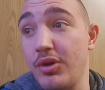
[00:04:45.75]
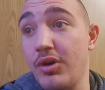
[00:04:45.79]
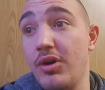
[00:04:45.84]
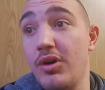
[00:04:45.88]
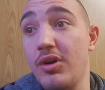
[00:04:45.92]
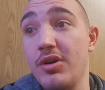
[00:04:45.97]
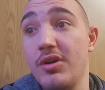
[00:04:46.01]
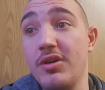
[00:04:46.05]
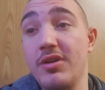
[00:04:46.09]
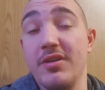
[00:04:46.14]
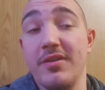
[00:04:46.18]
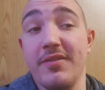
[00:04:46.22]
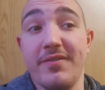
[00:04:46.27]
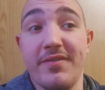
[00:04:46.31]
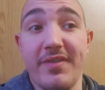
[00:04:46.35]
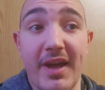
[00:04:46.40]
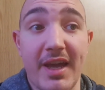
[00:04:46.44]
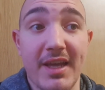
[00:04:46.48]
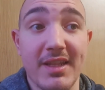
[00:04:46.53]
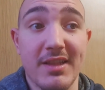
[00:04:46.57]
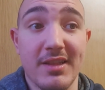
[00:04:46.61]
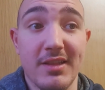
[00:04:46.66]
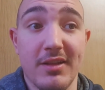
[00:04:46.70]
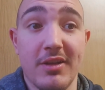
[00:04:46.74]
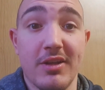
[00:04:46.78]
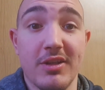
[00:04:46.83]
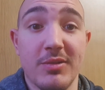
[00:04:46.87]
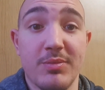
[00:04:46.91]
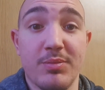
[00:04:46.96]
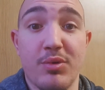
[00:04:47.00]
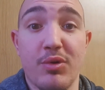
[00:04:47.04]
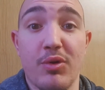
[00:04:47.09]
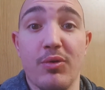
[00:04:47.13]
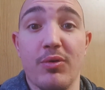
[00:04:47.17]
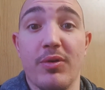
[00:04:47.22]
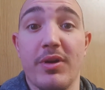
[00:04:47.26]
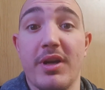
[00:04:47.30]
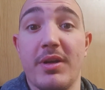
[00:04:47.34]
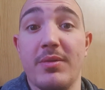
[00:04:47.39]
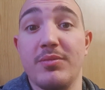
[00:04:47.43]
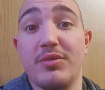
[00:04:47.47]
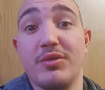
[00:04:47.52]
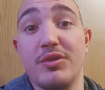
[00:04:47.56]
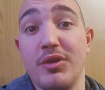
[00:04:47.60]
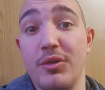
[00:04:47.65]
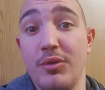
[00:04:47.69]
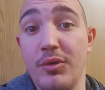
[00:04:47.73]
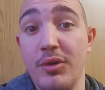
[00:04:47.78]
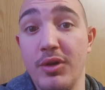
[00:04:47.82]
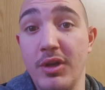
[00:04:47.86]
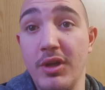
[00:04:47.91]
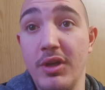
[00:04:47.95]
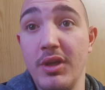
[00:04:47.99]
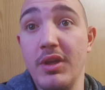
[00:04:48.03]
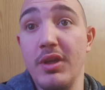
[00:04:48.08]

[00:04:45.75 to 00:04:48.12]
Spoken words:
are on a fat loss program, so